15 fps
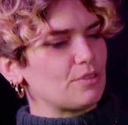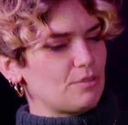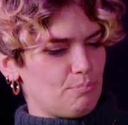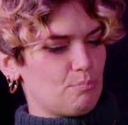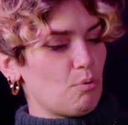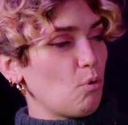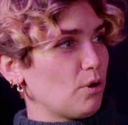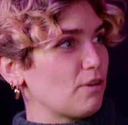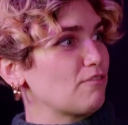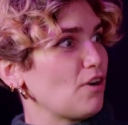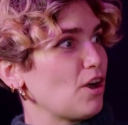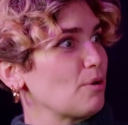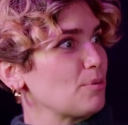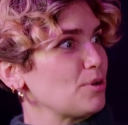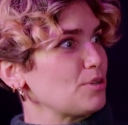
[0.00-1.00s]
poor
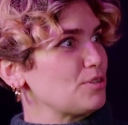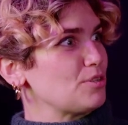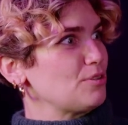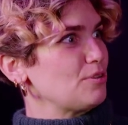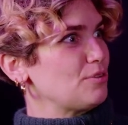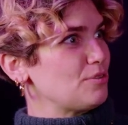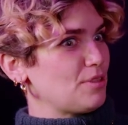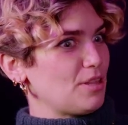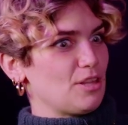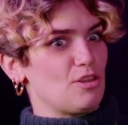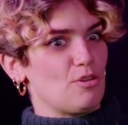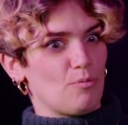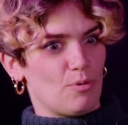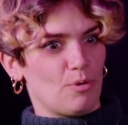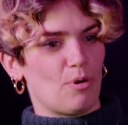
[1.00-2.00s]
farmers,
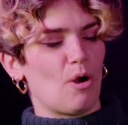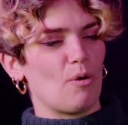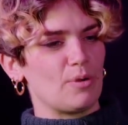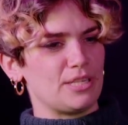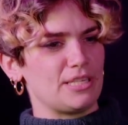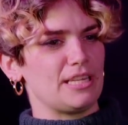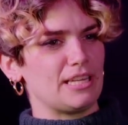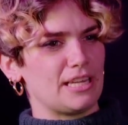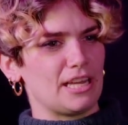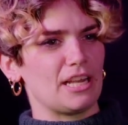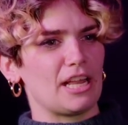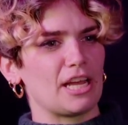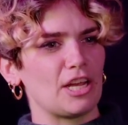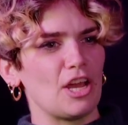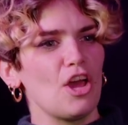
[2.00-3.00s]
you were always thinking
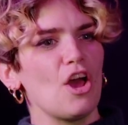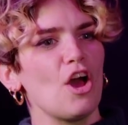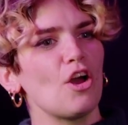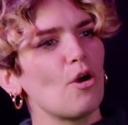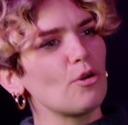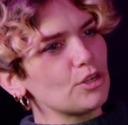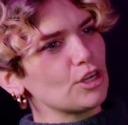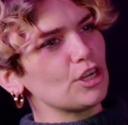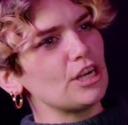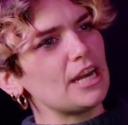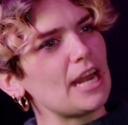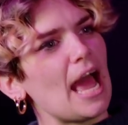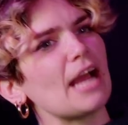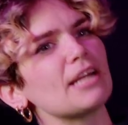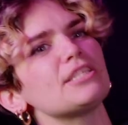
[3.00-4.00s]
like, oh, you're good at
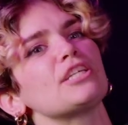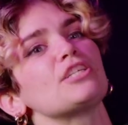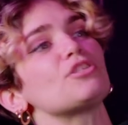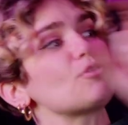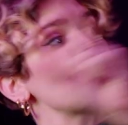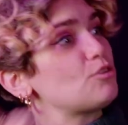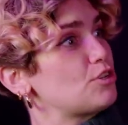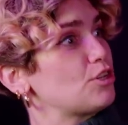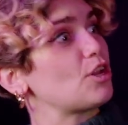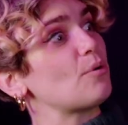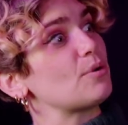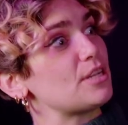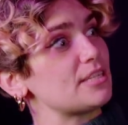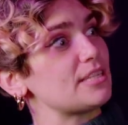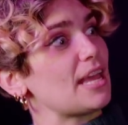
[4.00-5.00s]
acting, so you should go
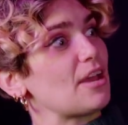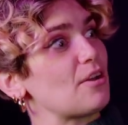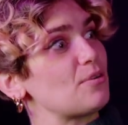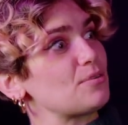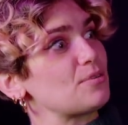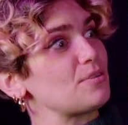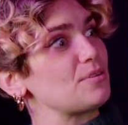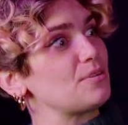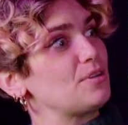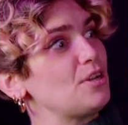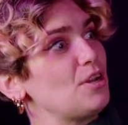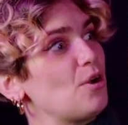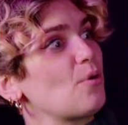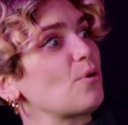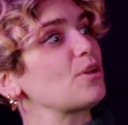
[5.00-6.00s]
into sales.
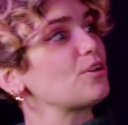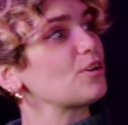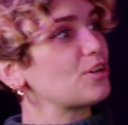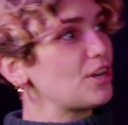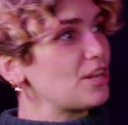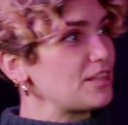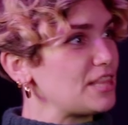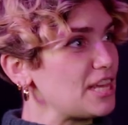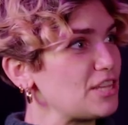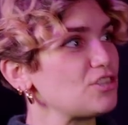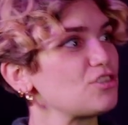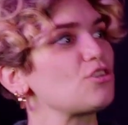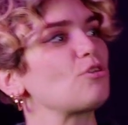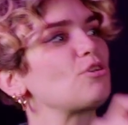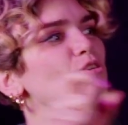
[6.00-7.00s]
Or you're good at this,
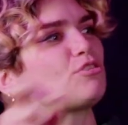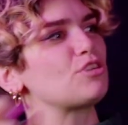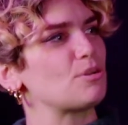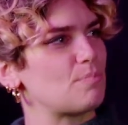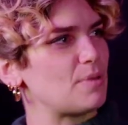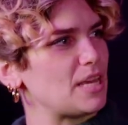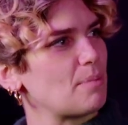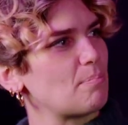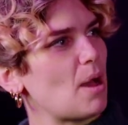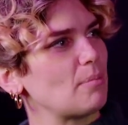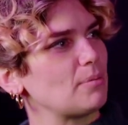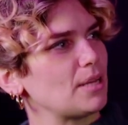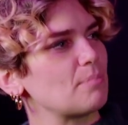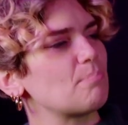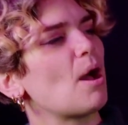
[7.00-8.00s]
so you should be a
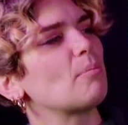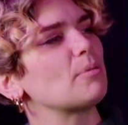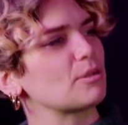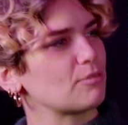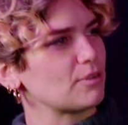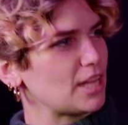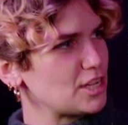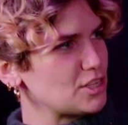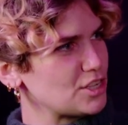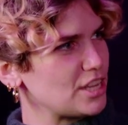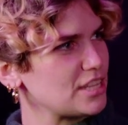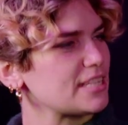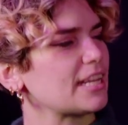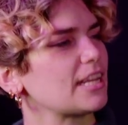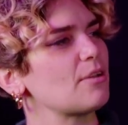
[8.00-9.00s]
public relations. Like it